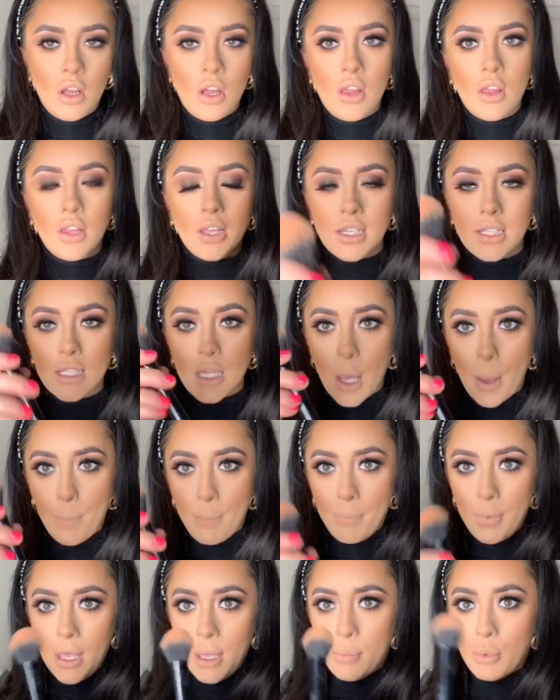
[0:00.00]
this
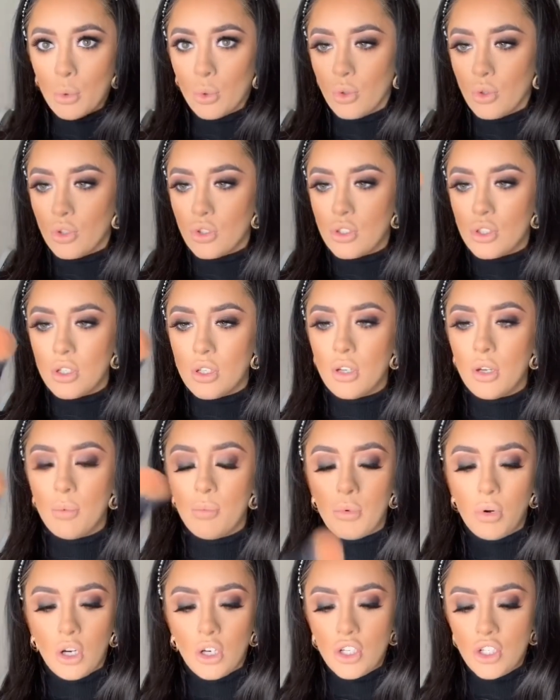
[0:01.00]
Be Bold
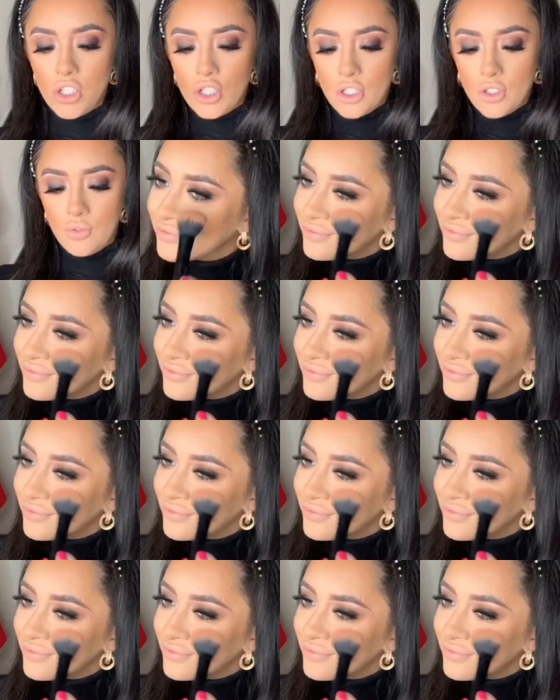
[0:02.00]
brush.